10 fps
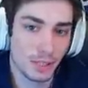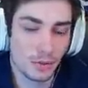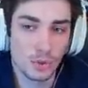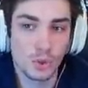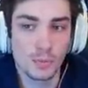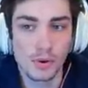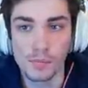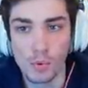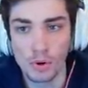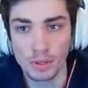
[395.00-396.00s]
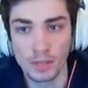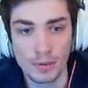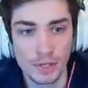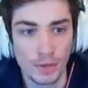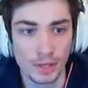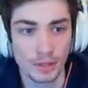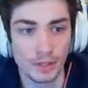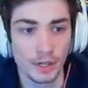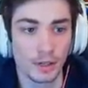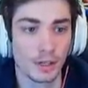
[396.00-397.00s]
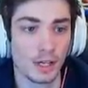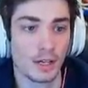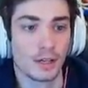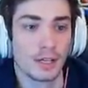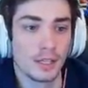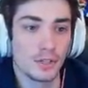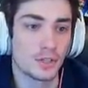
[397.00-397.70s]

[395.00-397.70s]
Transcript: you know, super important that we do anything there. And then